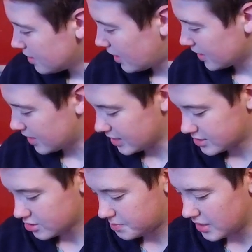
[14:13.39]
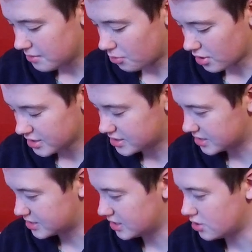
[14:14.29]
I guess just being more
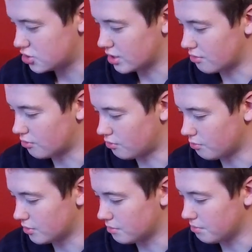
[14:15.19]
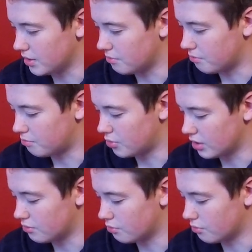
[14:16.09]
consistent in general would be pretty
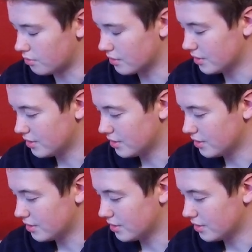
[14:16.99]
cool.